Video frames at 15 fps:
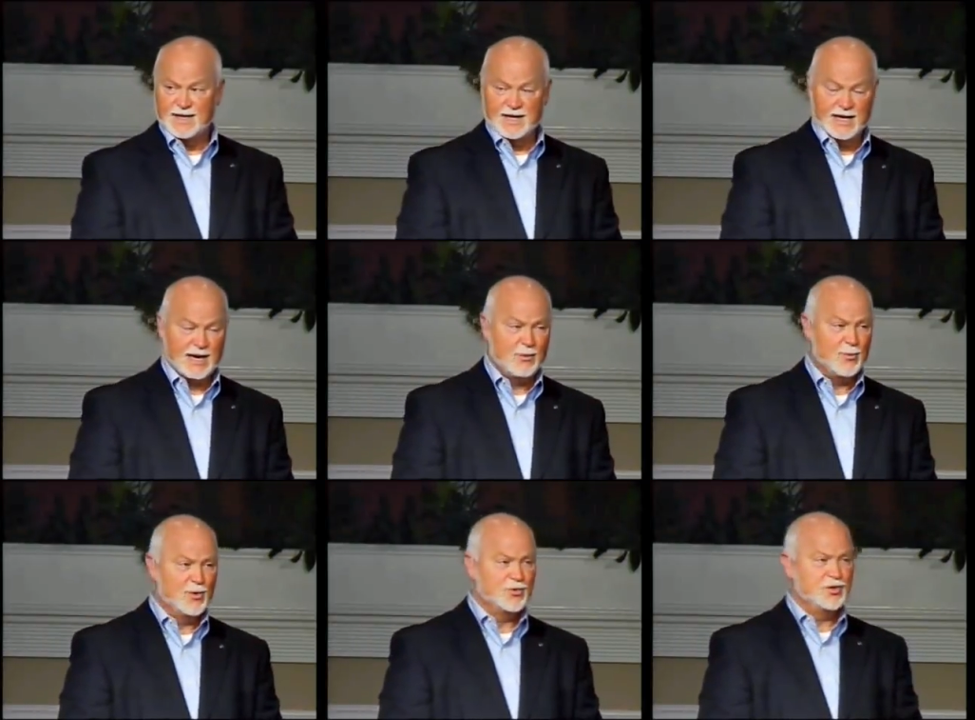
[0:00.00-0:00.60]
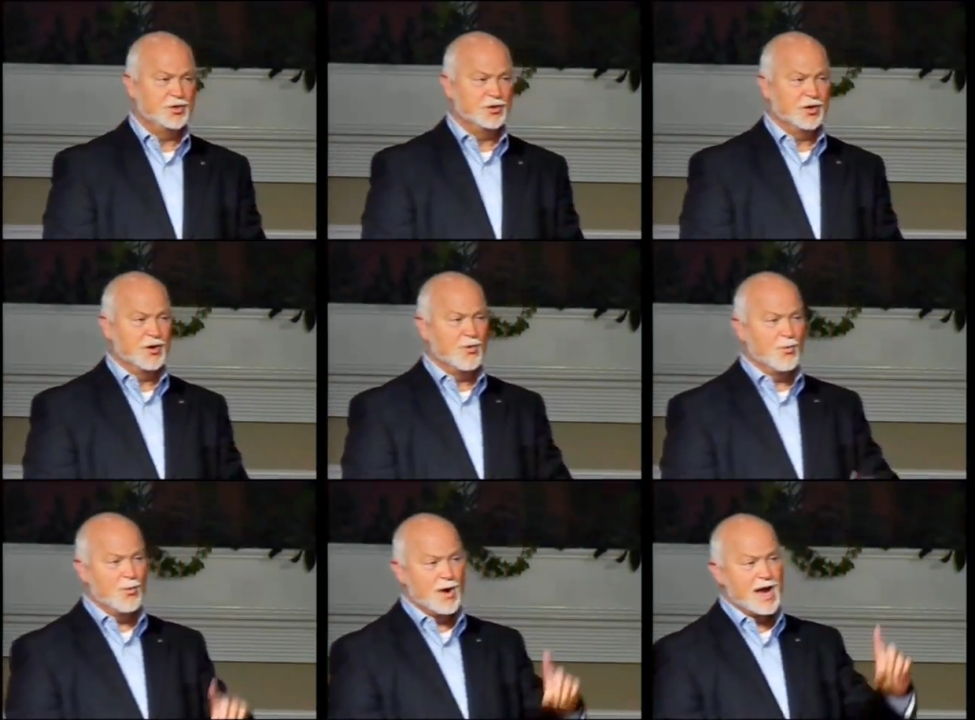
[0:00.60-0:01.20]
And I want you to go
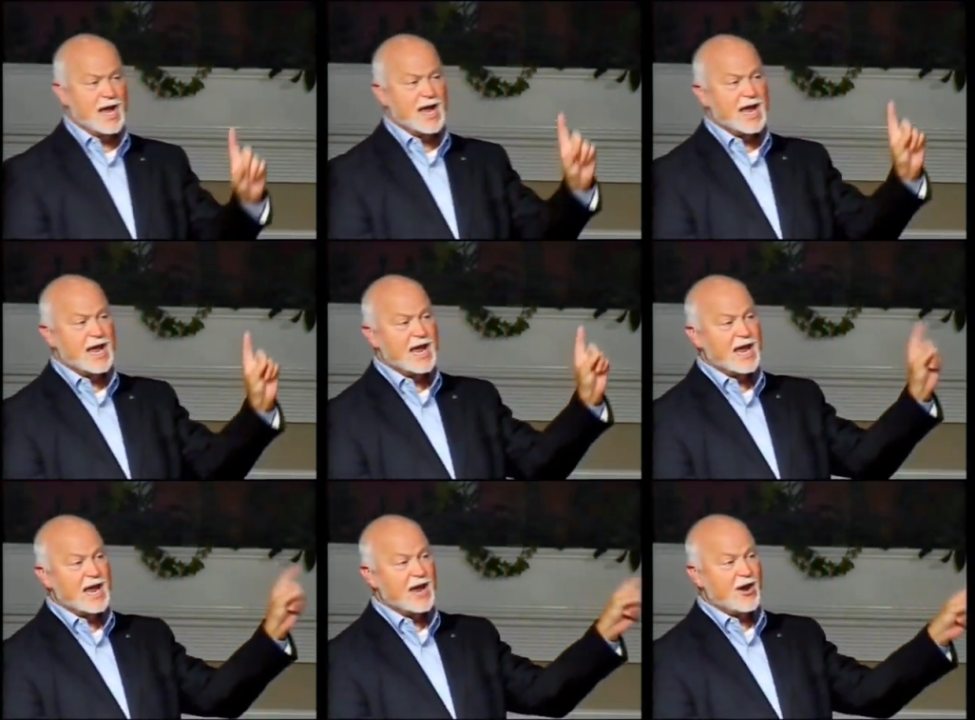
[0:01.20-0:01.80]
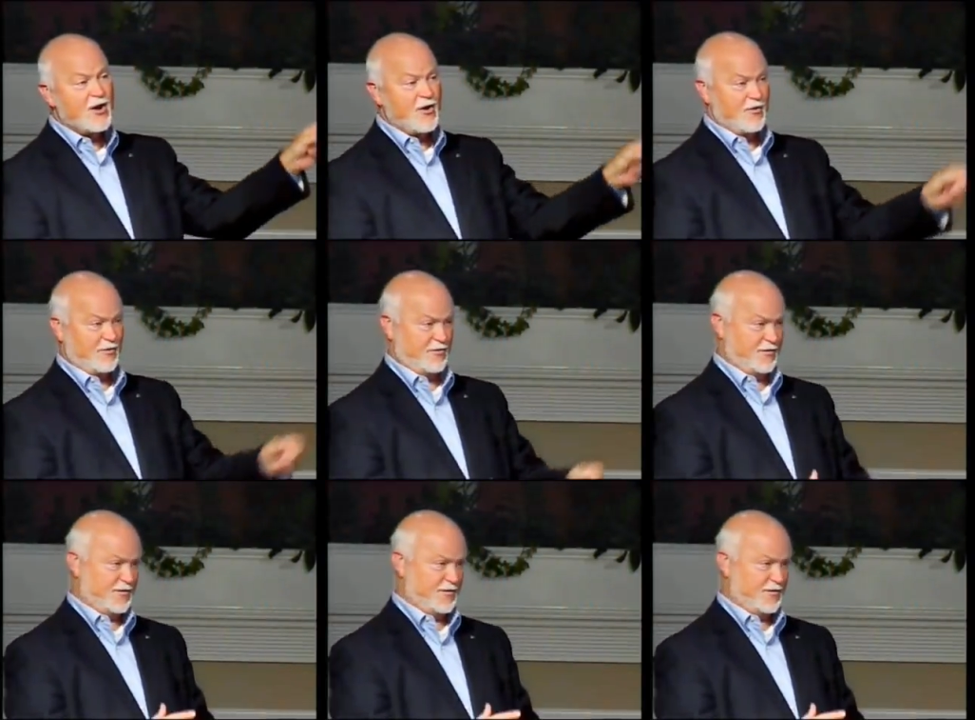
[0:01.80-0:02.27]
way off